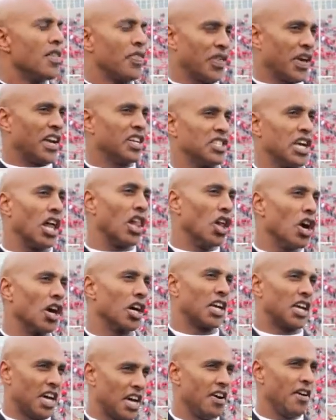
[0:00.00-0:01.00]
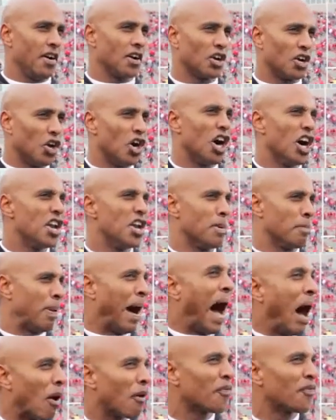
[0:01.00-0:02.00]
things that look good and
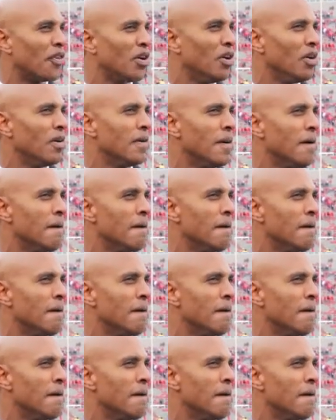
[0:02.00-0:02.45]
powerful?